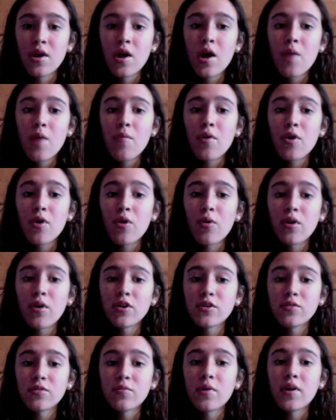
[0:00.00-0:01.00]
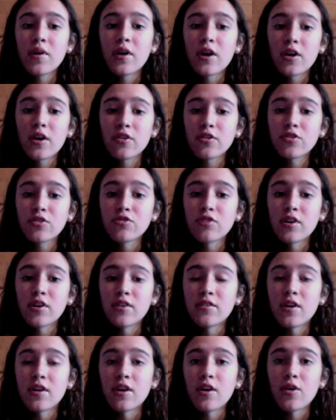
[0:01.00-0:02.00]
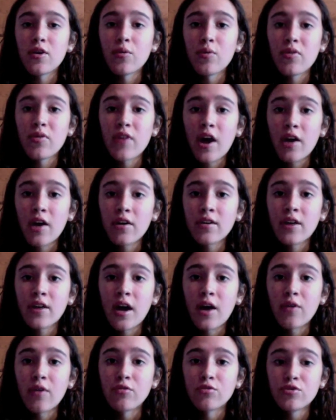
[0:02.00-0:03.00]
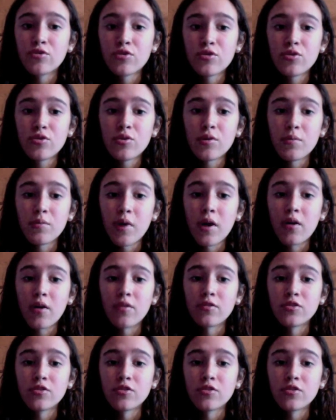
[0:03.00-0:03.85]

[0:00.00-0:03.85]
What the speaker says: But character traits that are without a doubt true about